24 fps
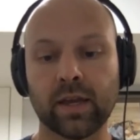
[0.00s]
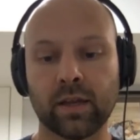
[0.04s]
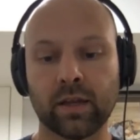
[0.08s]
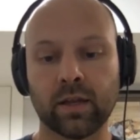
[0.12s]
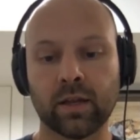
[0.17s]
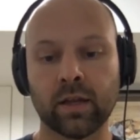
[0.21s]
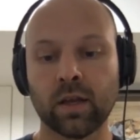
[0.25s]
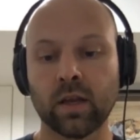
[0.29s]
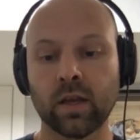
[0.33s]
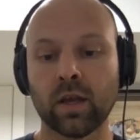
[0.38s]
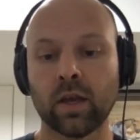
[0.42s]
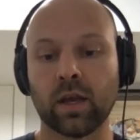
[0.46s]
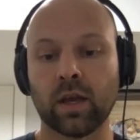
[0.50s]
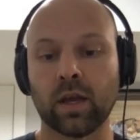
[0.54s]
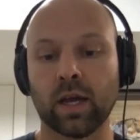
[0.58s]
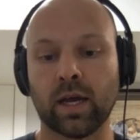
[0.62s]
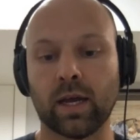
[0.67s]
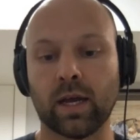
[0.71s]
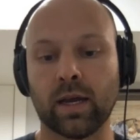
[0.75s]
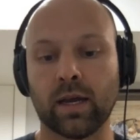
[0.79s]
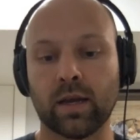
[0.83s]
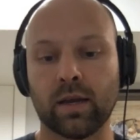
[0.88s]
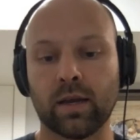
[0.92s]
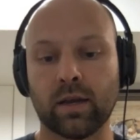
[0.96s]
And
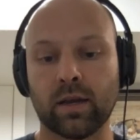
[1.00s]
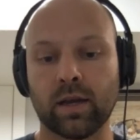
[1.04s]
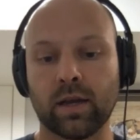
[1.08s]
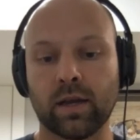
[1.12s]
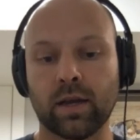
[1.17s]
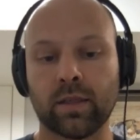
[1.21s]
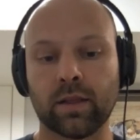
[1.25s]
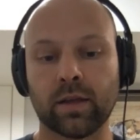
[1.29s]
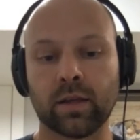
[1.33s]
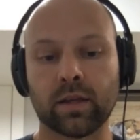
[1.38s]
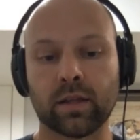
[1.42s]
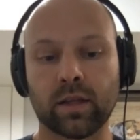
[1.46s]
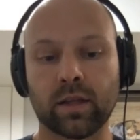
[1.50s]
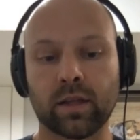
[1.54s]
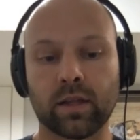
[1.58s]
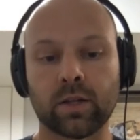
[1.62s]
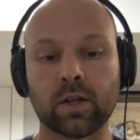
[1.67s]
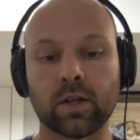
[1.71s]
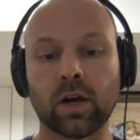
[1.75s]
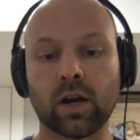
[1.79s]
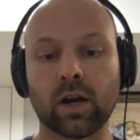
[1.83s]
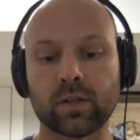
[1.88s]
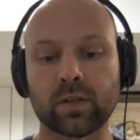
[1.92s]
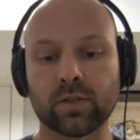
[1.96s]
I think that the
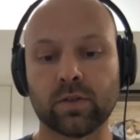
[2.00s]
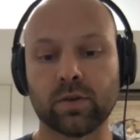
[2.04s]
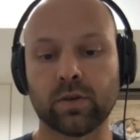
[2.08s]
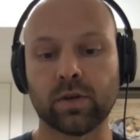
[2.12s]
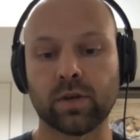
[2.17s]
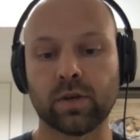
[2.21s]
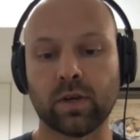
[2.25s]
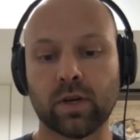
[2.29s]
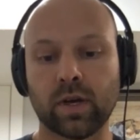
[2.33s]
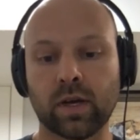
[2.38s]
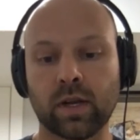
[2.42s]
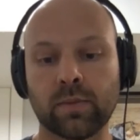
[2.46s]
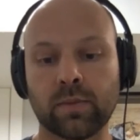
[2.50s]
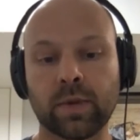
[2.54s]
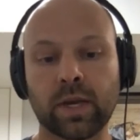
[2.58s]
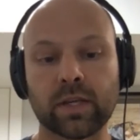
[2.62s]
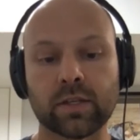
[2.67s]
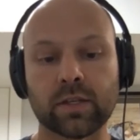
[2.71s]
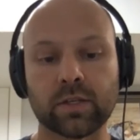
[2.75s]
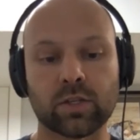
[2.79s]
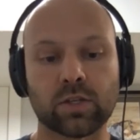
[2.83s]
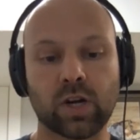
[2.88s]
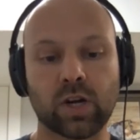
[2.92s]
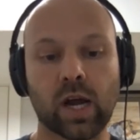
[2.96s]
Dogs do an
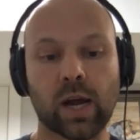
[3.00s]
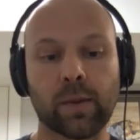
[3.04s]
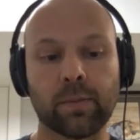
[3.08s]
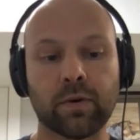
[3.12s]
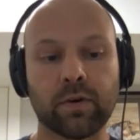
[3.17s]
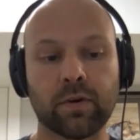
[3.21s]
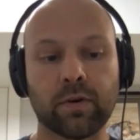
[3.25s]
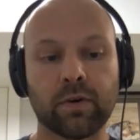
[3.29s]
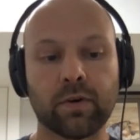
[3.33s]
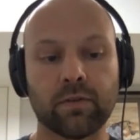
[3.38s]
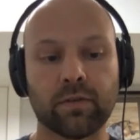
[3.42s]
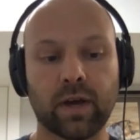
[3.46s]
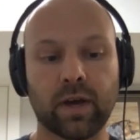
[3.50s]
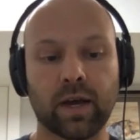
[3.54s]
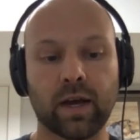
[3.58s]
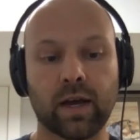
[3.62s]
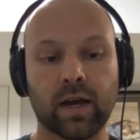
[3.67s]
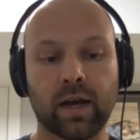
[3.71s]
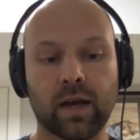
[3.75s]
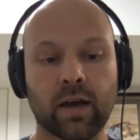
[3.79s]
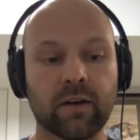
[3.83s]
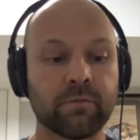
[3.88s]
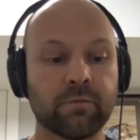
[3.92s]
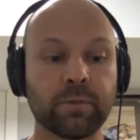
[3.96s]
amazing job
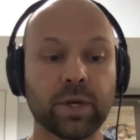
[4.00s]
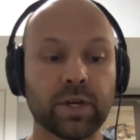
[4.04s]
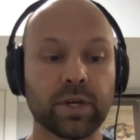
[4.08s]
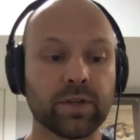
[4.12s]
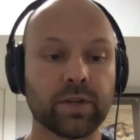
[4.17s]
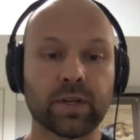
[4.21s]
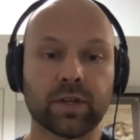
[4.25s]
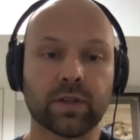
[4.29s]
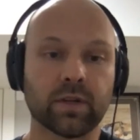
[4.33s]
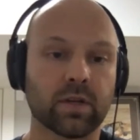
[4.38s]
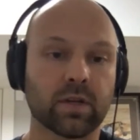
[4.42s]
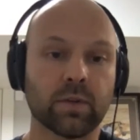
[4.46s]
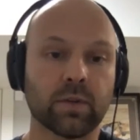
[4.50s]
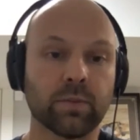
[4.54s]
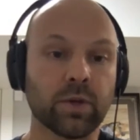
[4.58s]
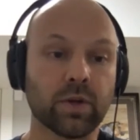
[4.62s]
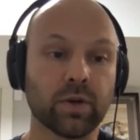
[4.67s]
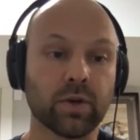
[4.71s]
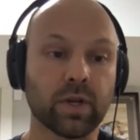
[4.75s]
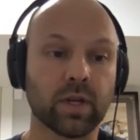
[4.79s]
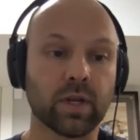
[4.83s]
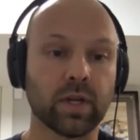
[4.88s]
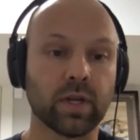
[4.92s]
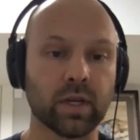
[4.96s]
of building the
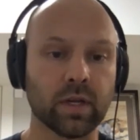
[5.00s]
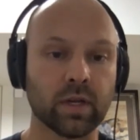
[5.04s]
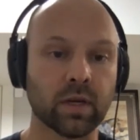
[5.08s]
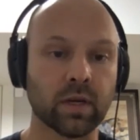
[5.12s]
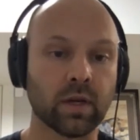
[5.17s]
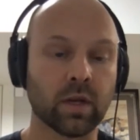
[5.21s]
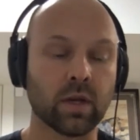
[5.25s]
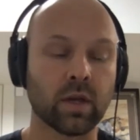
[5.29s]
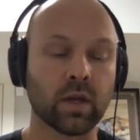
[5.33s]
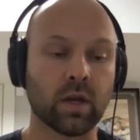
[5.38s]
community,